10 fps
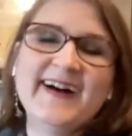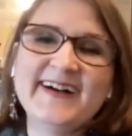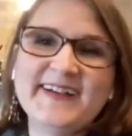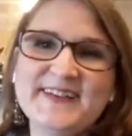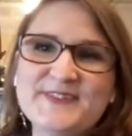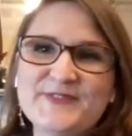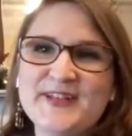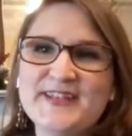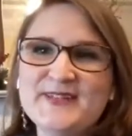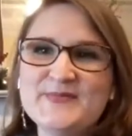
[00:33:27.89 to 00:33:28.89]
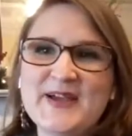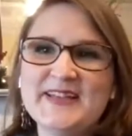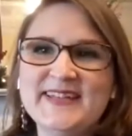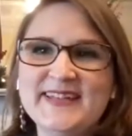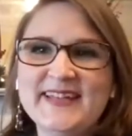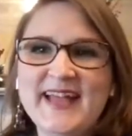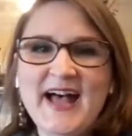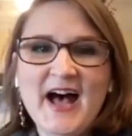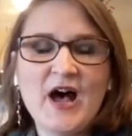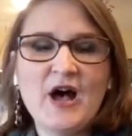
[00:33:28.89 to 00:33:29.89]
It's funding dependent,
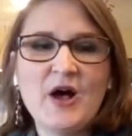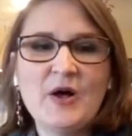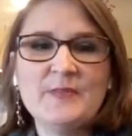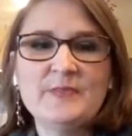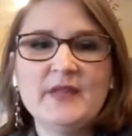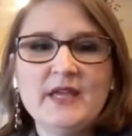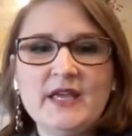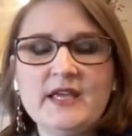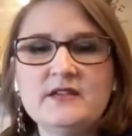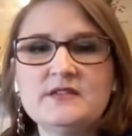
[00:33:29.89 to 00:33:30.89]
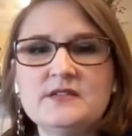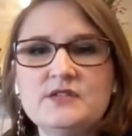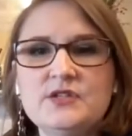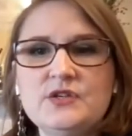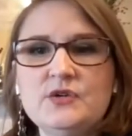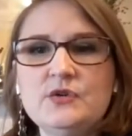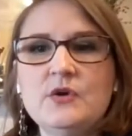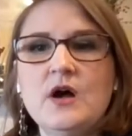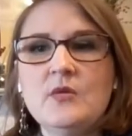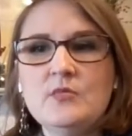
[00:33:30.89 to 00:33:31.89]
is
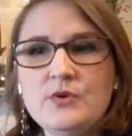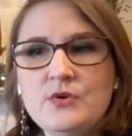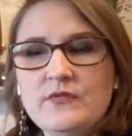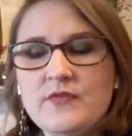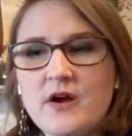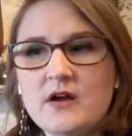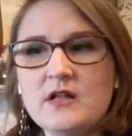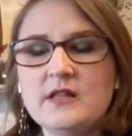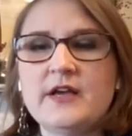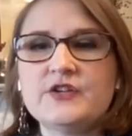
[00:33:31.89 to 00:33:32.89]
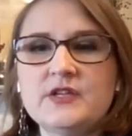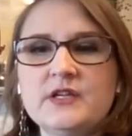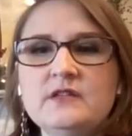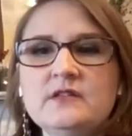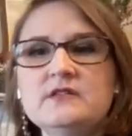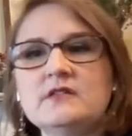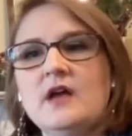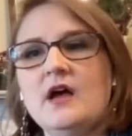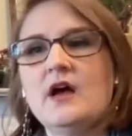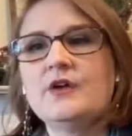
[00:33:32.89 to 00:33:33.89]
to move our collections
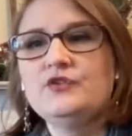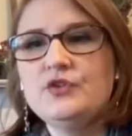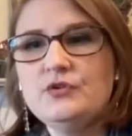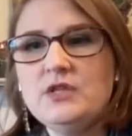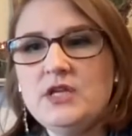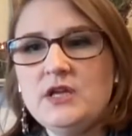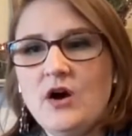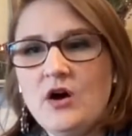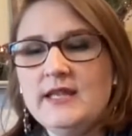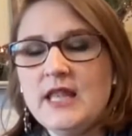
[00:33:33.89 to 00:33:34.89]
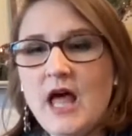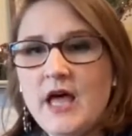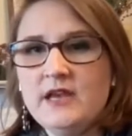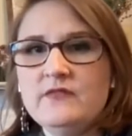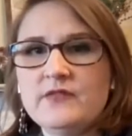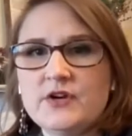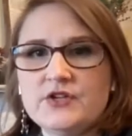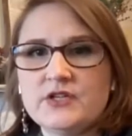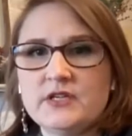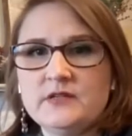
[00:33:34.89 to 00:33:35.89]
to the online
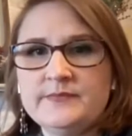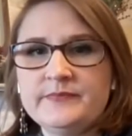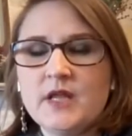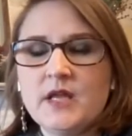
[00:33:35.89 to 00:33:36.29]
version,